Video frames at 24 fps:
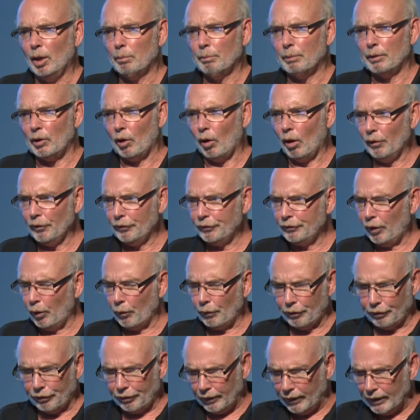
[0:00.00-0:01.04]
but also
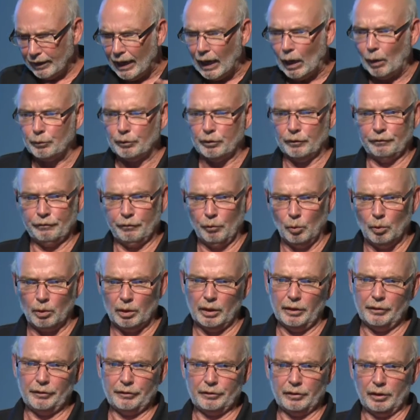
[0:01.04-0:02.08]
thin out the
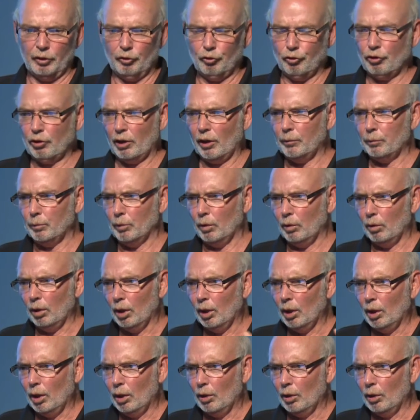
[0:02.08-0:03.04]
forest in general